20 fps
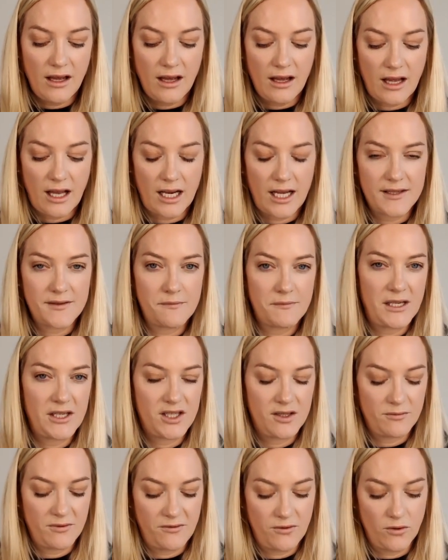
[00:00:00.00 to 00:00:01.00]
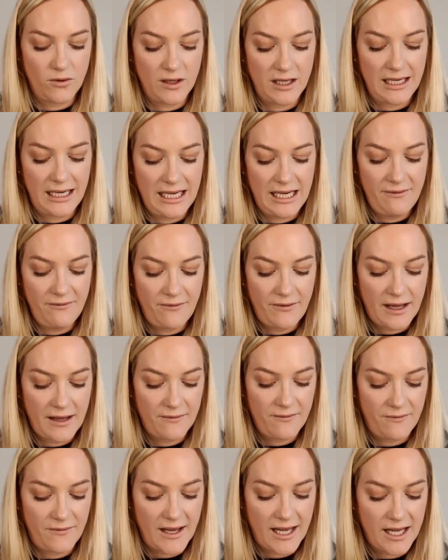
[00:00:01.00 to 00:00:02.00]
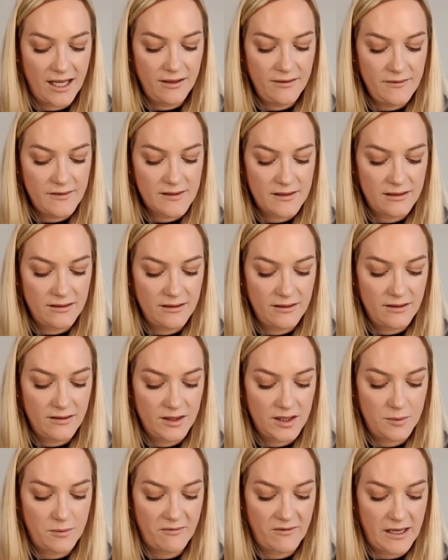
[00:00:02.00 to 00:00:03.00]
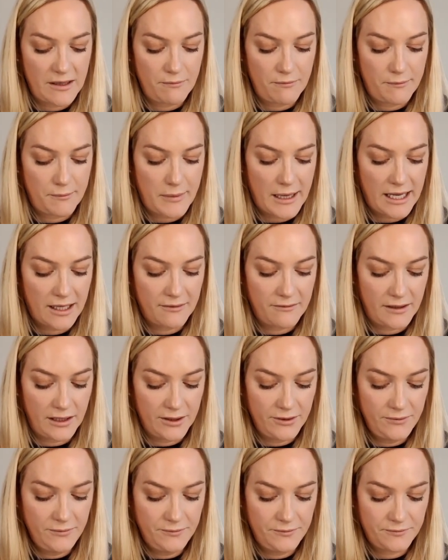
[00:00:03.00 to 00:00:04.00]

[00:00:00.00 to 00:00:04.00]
And as I mentioned before, lymph have valves to prevent backflow.